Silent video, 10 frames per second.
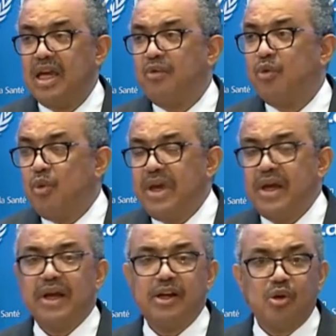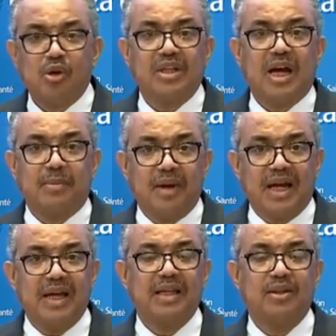If we cannot
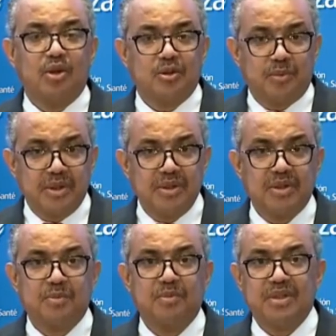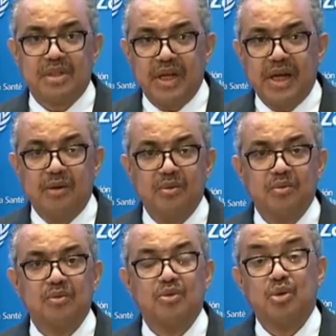apply those principles now
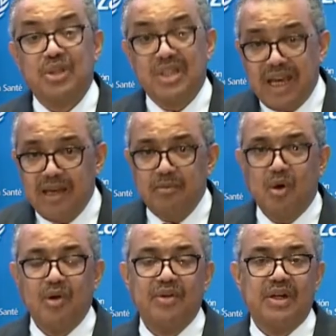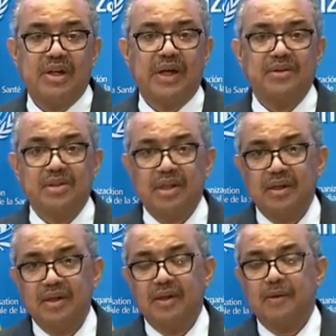to tame COVID 19,
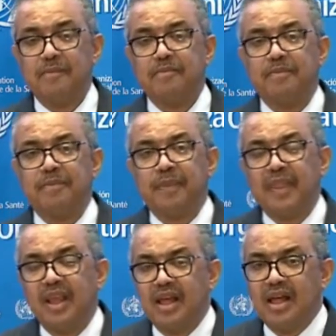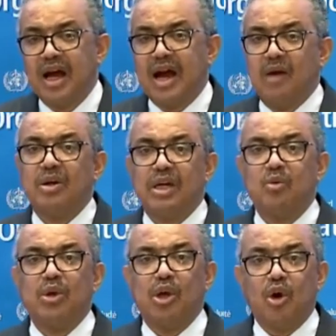how
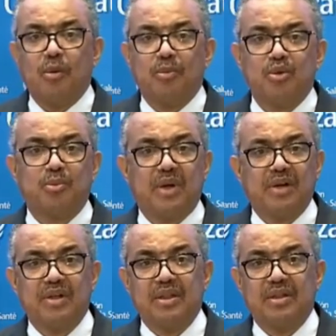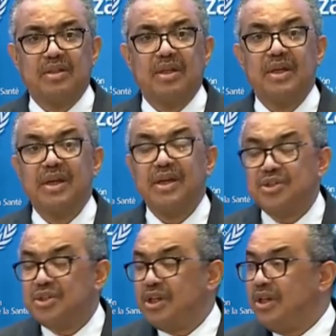can we hope to prevent
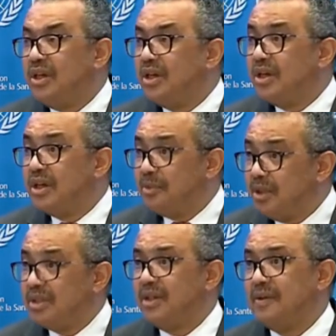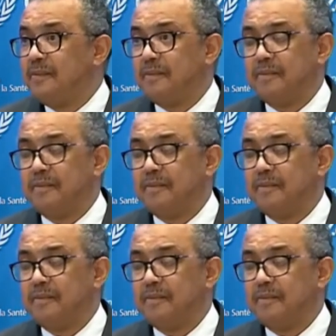history repeating?